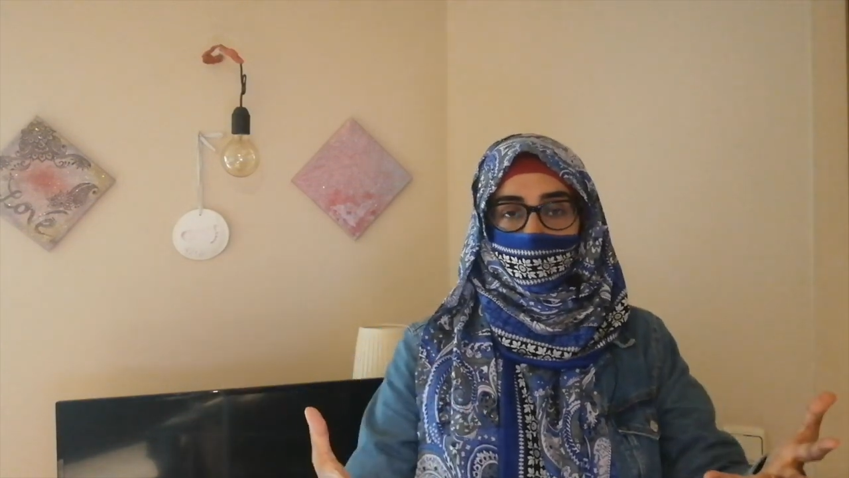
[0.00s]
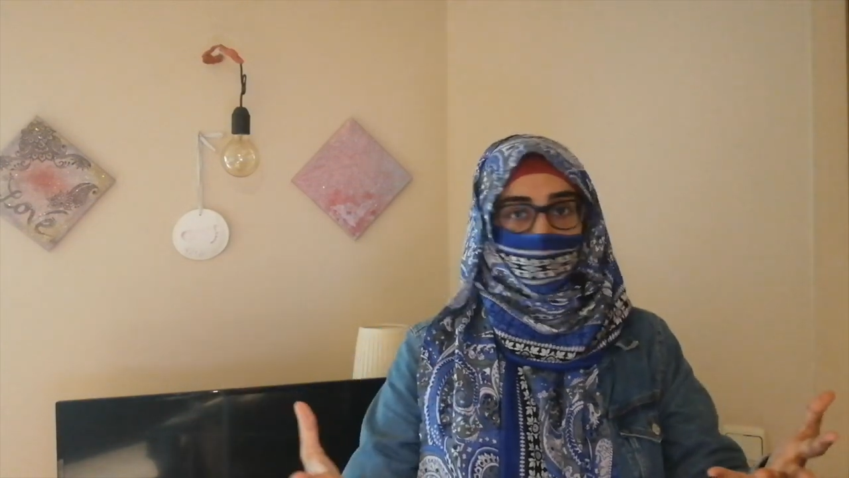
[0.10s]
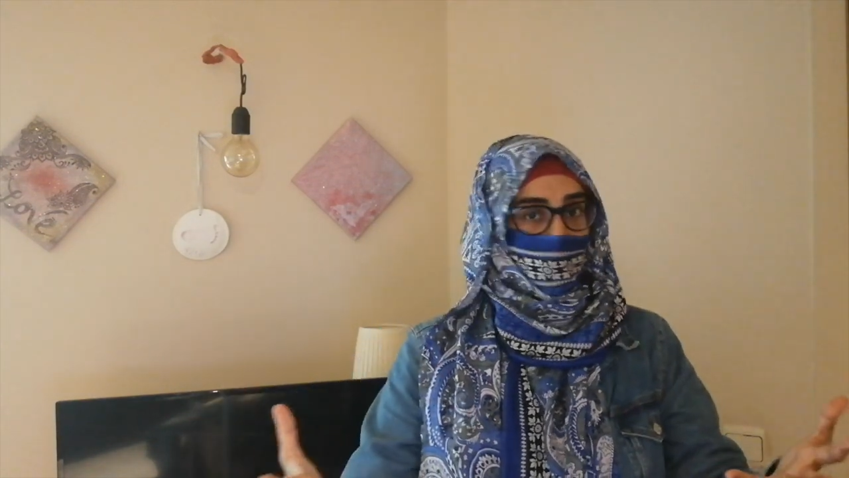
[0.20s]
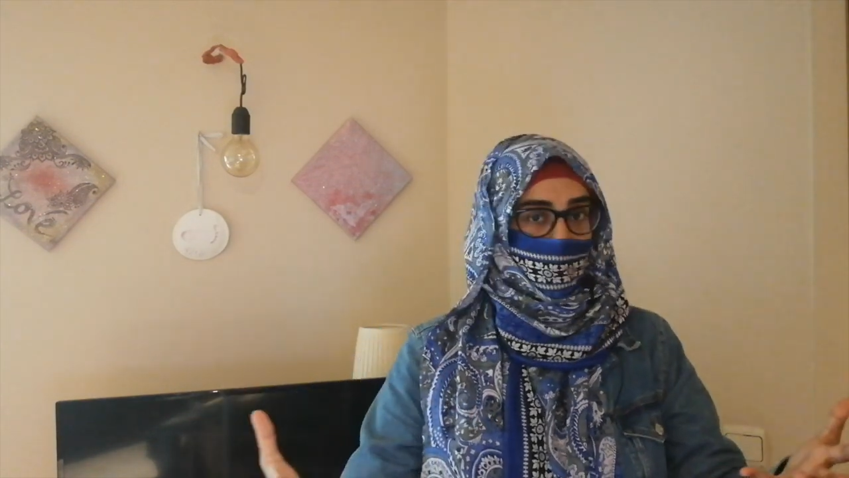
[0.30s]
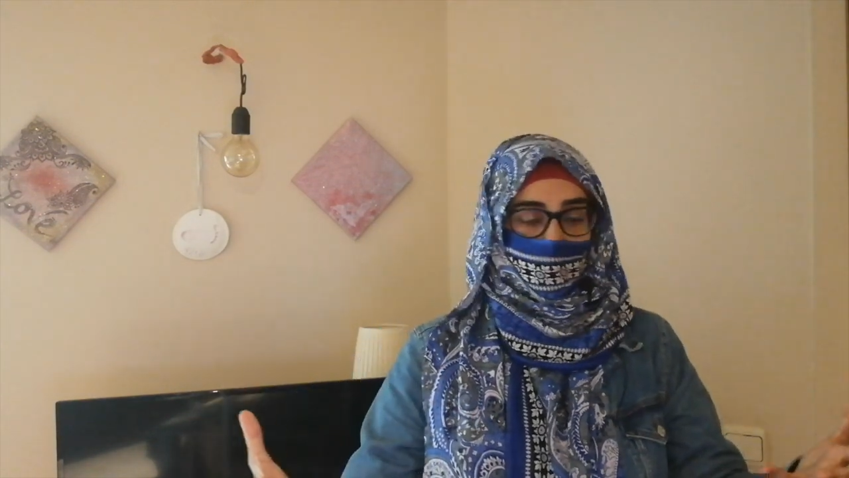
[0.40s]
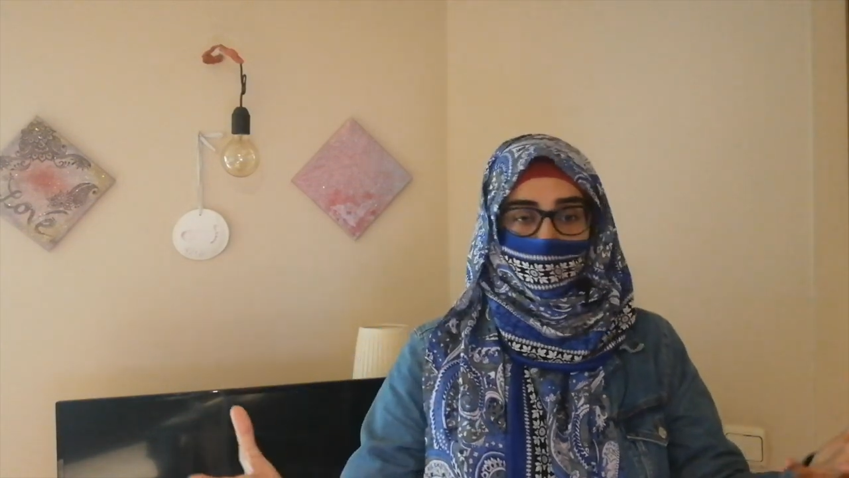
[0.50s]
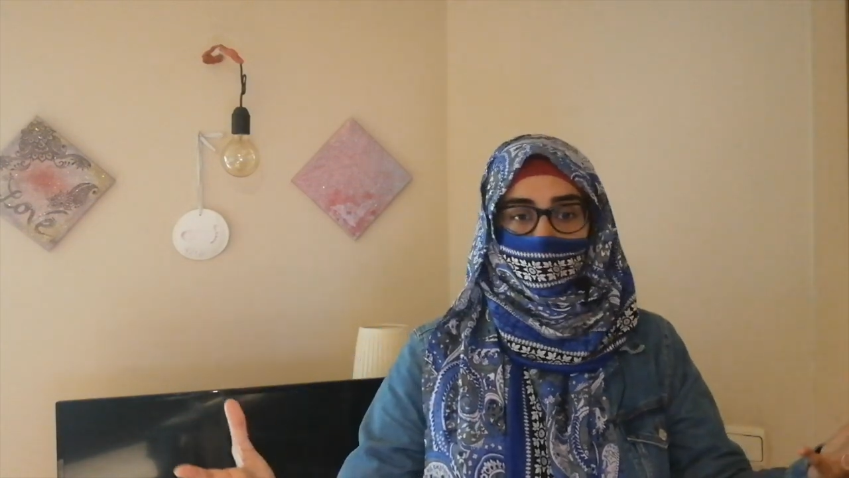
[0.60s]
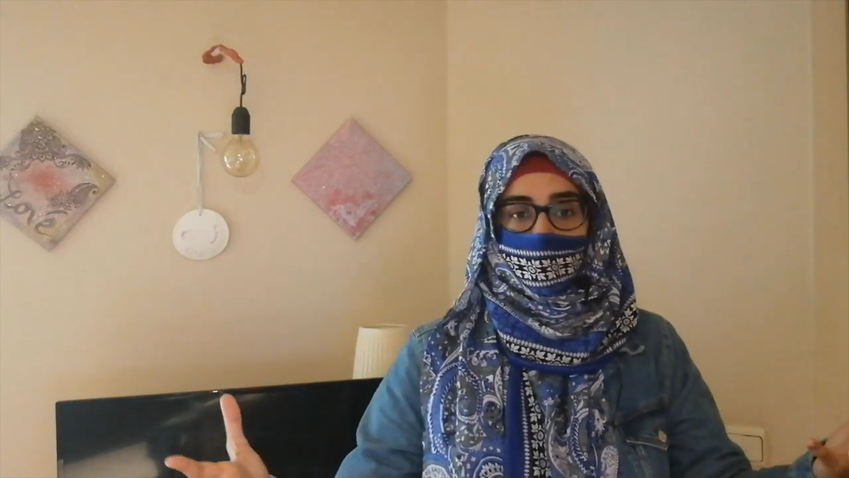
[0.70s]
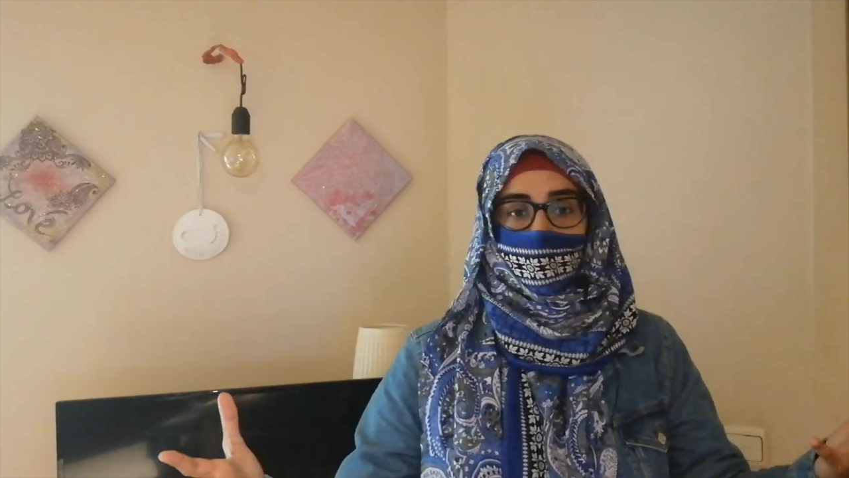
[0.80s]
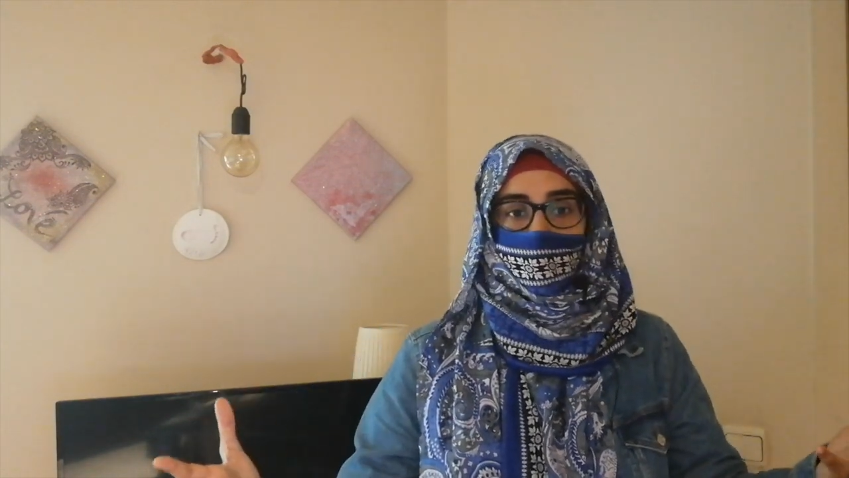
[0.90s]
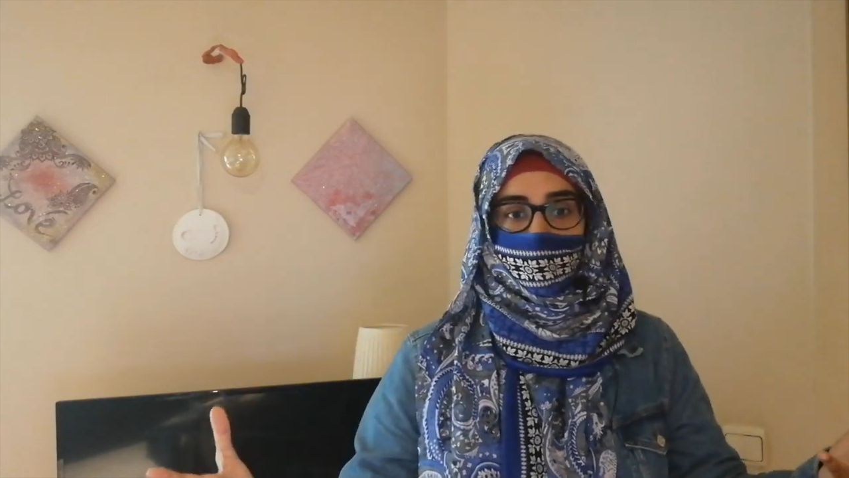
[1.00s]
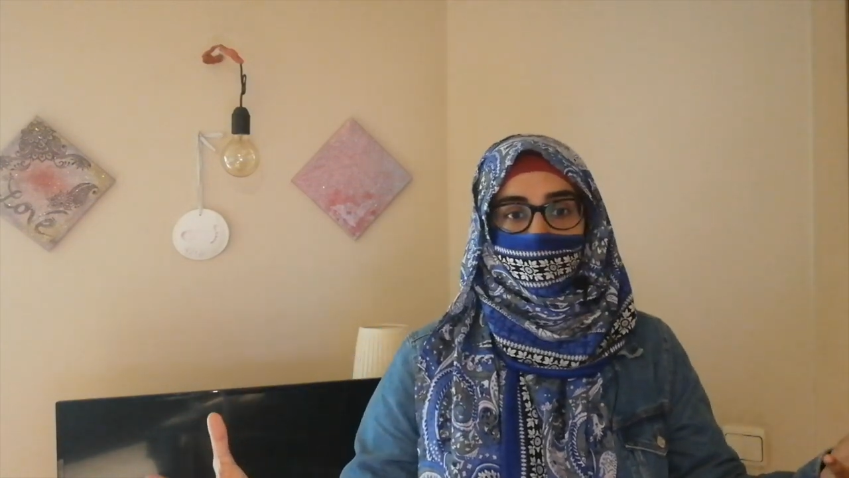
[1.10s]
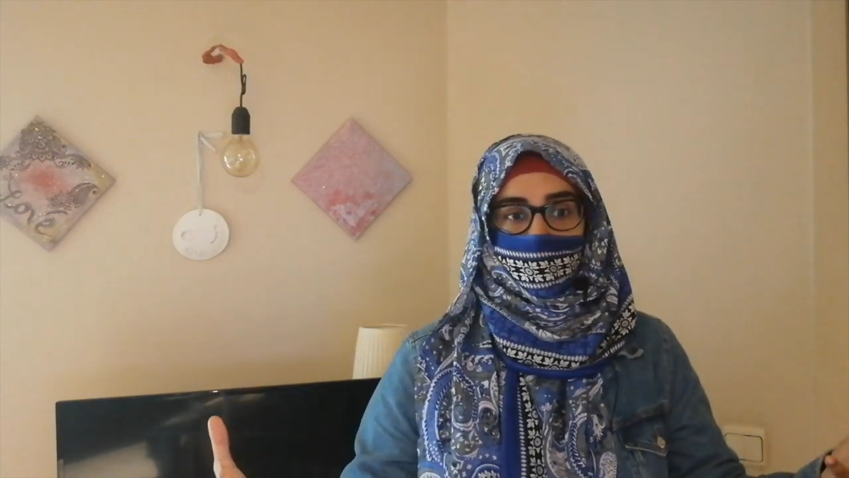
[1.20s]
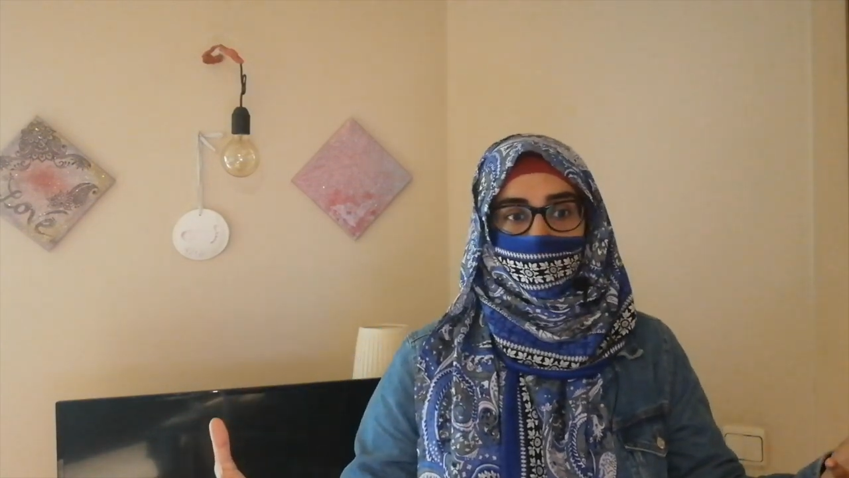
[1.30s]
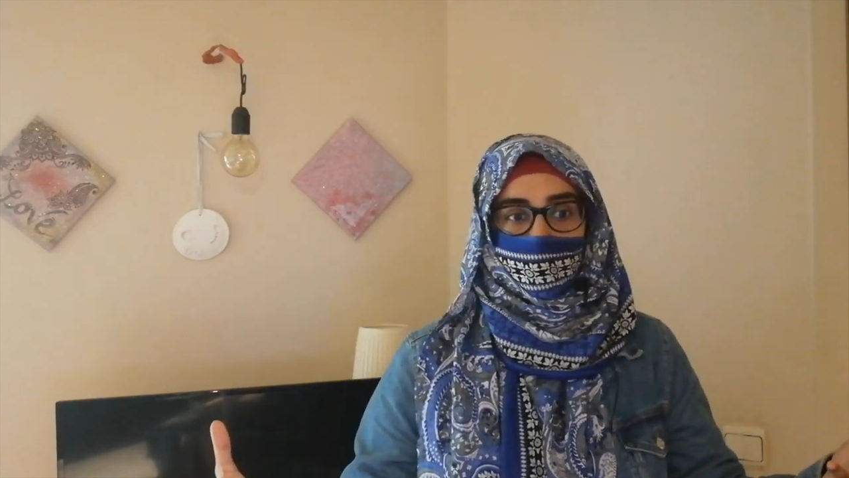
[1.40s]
good things in life.